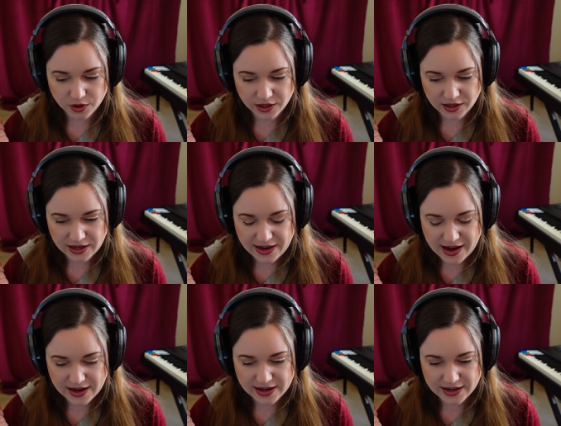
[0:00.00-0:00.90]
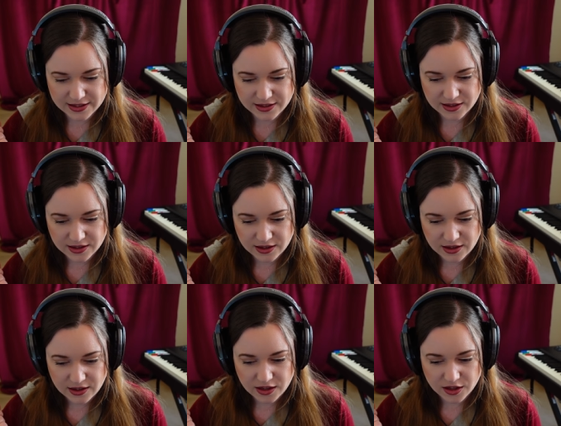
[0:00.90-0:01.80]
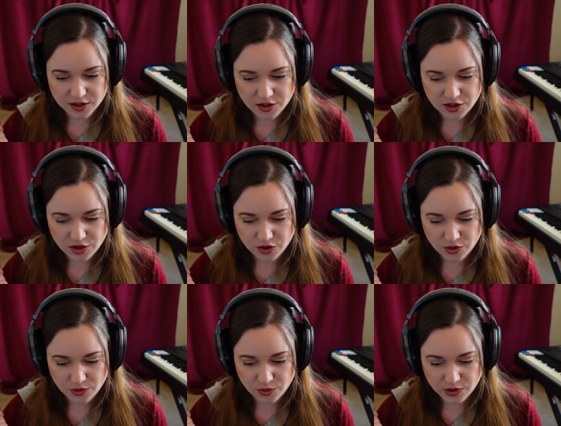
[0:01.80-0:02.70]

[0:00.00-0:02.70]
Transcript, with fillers: Or I had a cue,